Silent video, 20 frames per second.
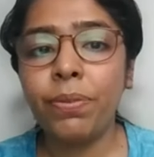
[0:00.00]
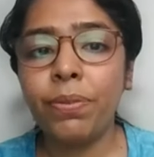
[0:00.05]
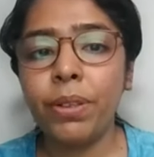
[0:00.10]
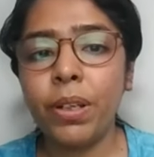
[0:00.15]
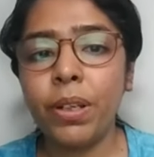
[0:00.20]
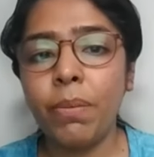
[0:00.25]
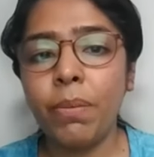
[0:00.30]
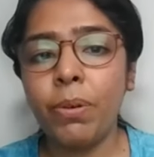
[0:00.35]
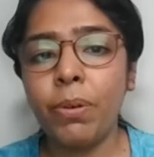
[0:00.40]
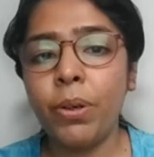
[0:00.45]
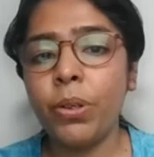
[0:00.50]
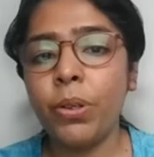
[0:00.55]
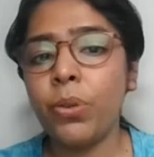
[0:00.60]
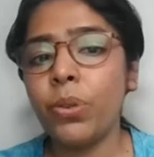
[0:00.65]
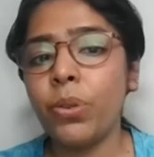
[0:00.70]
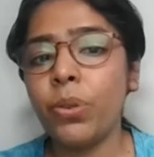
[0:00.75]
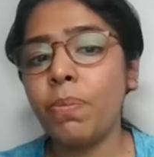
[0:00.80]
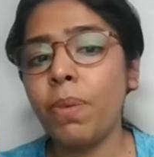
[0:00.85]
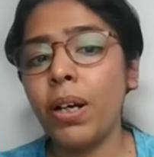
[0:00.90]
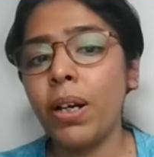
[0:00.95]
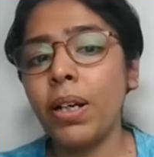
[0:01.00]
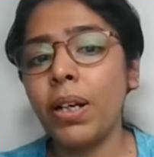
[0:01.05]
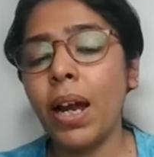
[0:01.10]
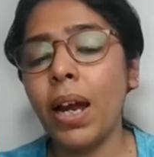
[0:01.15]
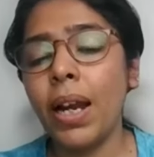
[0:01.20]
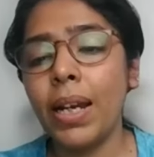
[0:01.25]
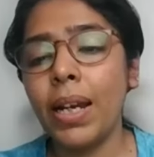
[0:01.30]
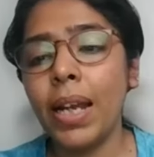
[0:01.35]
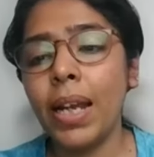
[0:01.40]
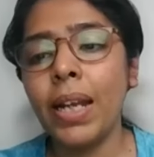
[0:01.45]
WHO Smart
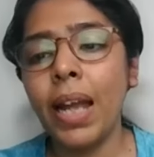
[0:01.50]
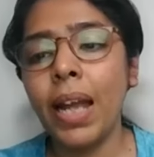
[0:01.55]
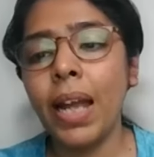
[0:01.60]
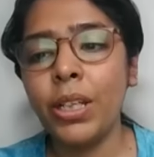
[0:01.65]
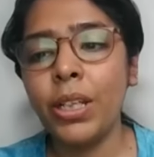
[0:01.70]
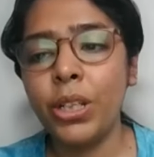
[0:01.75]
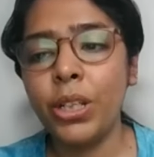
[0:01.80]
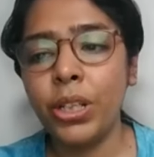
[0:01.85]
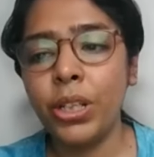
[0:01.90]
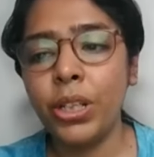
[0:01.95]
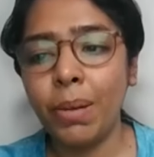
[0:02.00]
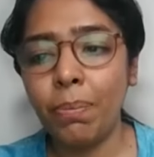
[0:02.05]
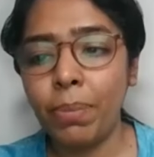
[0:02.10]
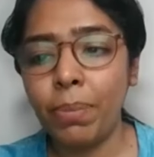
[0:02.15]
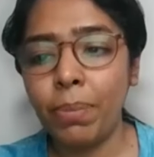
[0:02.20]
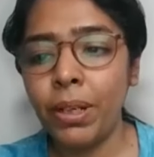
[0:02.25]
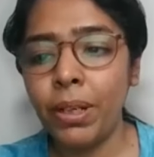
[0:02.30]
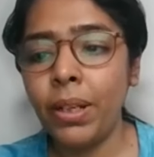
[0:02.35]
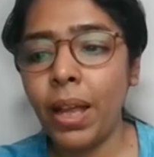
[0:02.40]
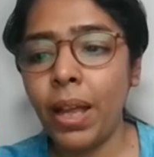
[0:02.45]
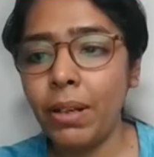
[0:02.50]
Guideline IG template.